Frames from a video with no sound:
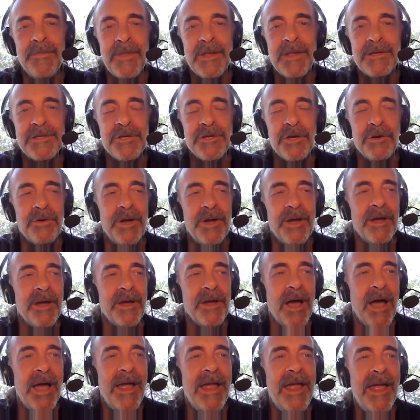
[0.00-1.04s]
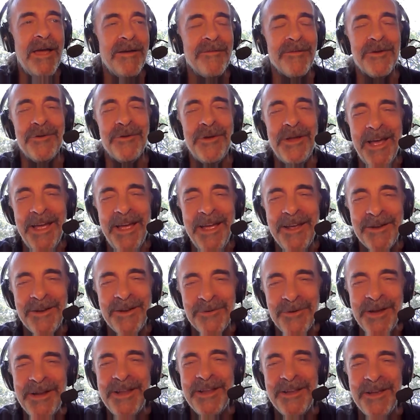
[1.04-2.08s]
So I had a
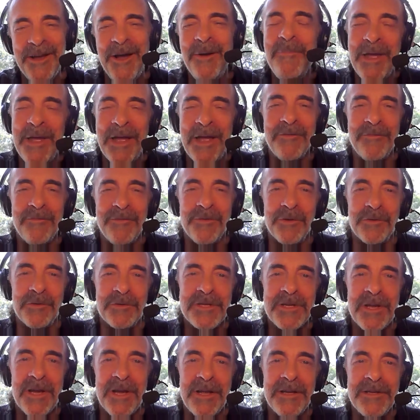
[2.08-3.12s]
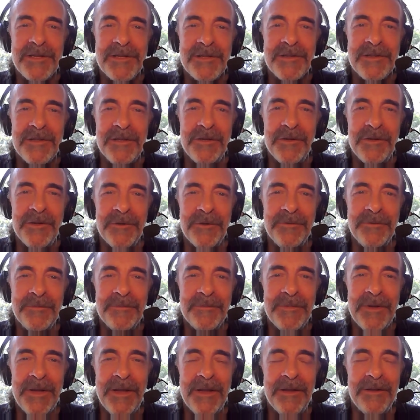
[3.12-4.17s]
great comeback for those guys,
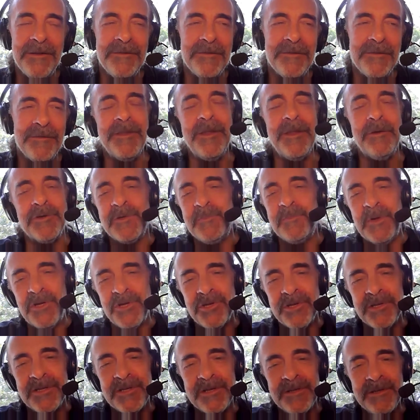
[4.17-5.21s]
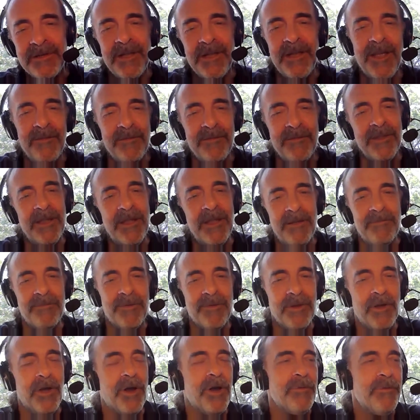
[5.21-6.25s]
and they were speechless. They gave a
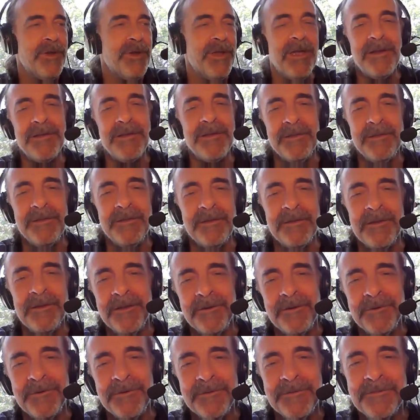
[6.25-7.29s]
heart react, I think. I don't know.